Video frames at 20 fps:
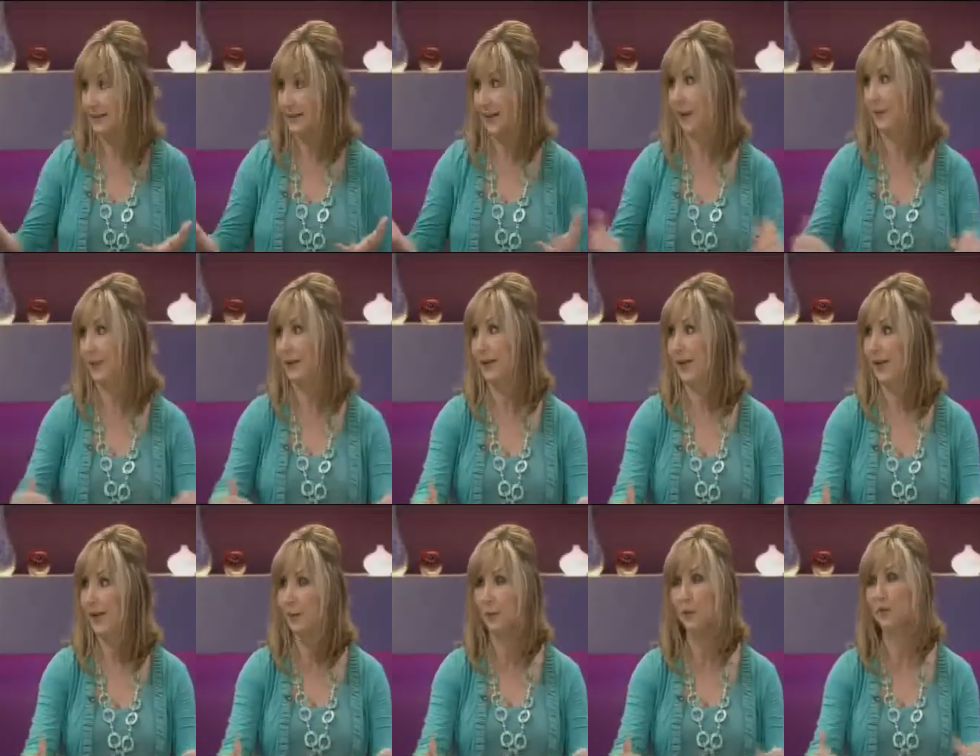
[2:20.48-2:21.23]
Liz. I
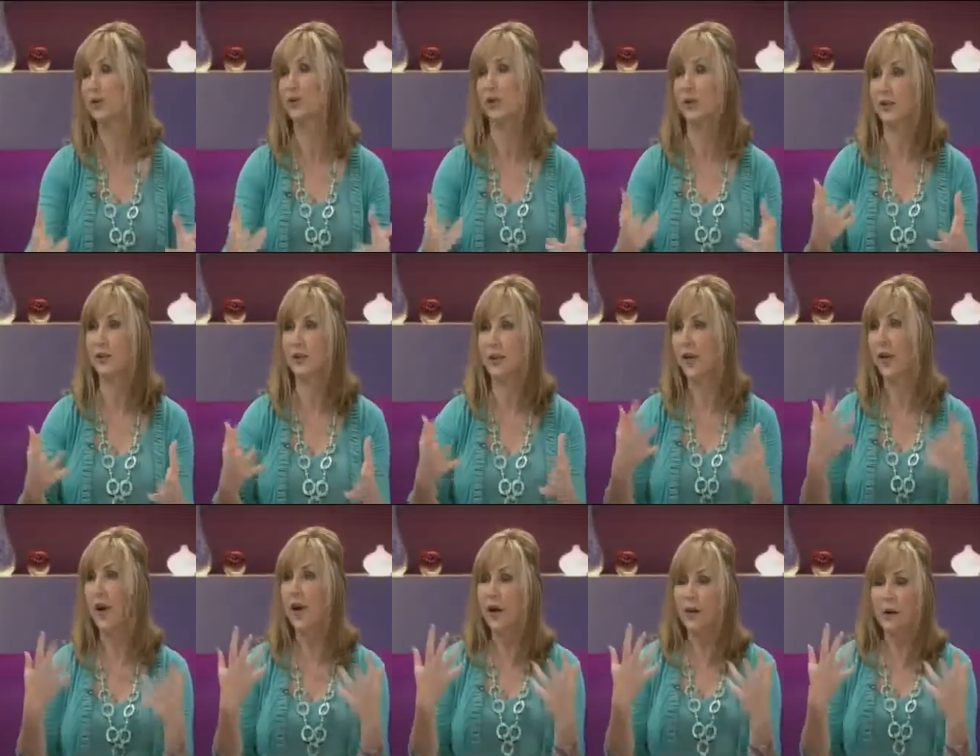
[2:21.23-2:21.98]
mean, it was just
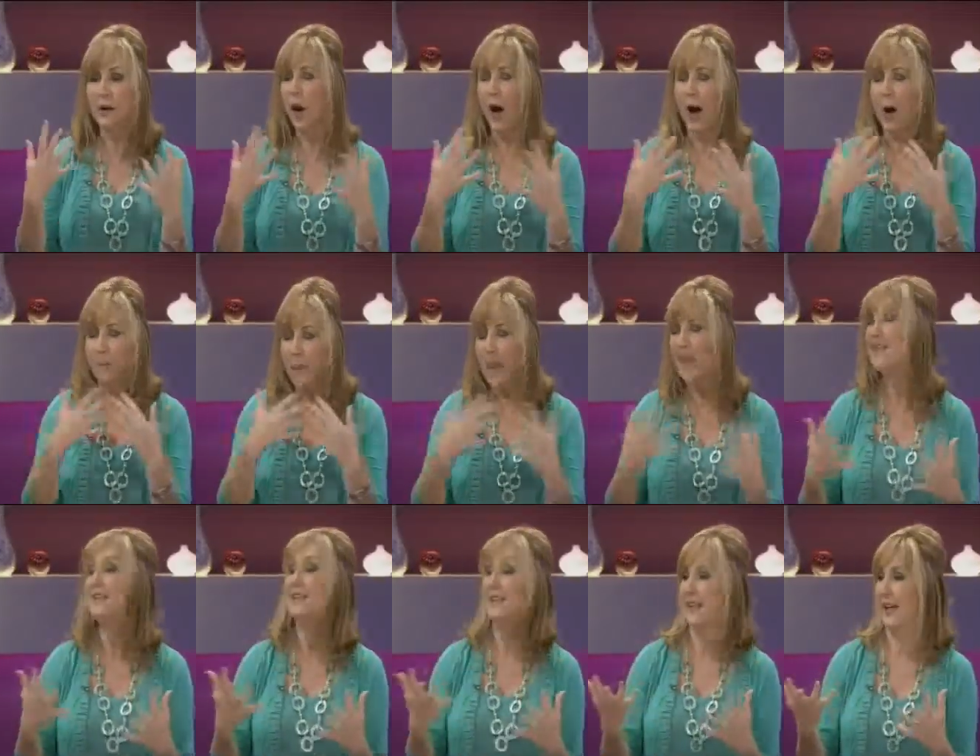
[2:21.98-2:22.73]

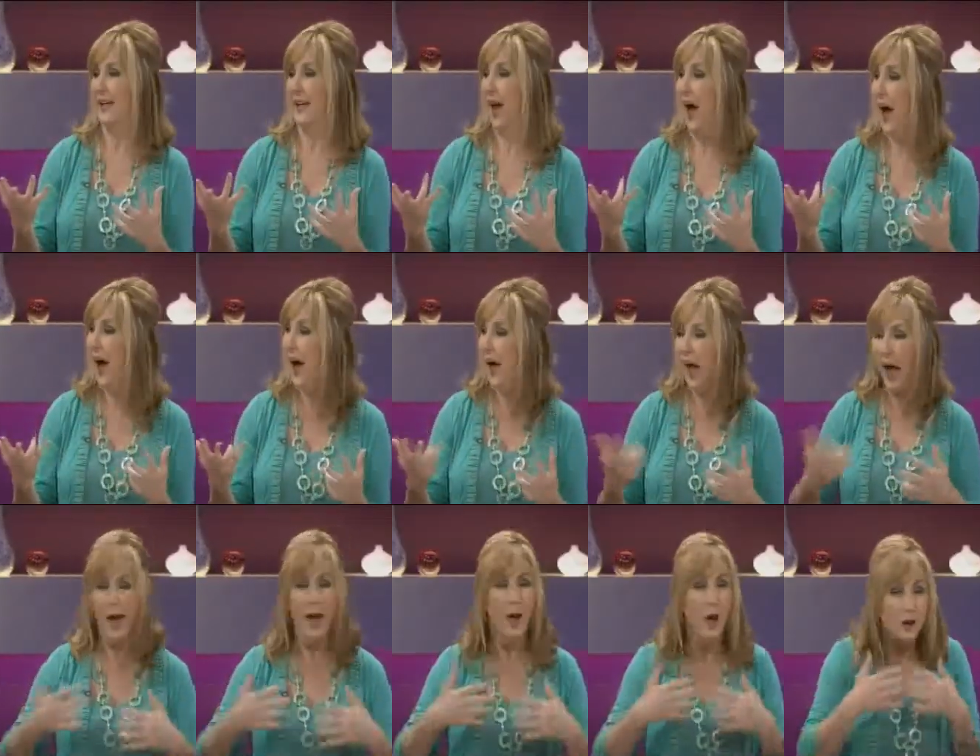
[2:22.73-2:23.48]
amazing.
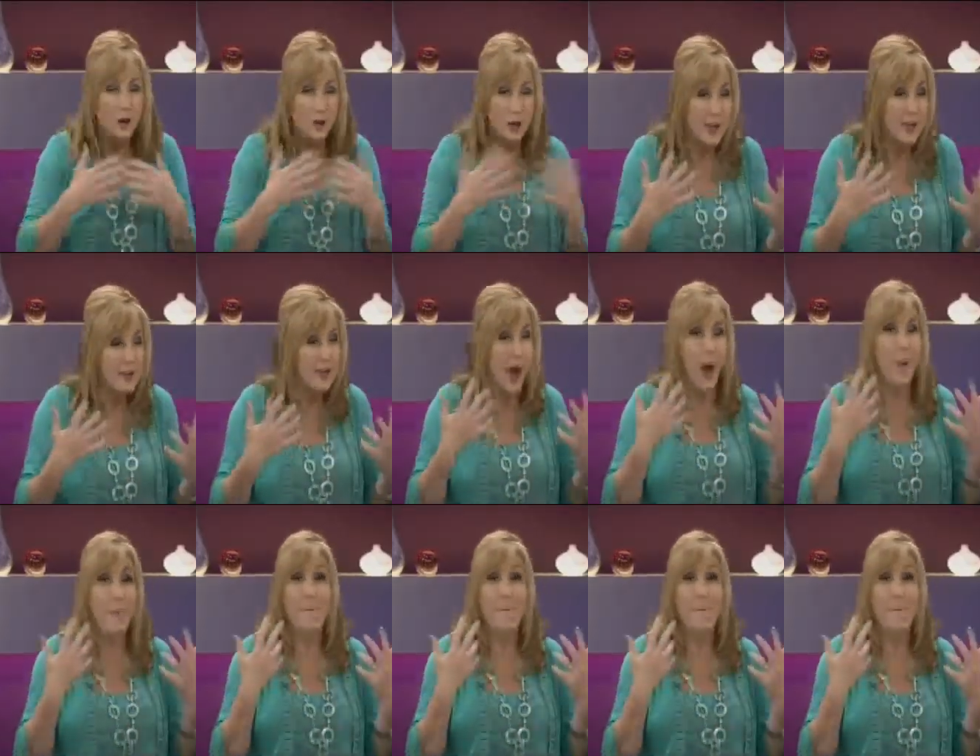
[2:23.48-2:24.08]
Just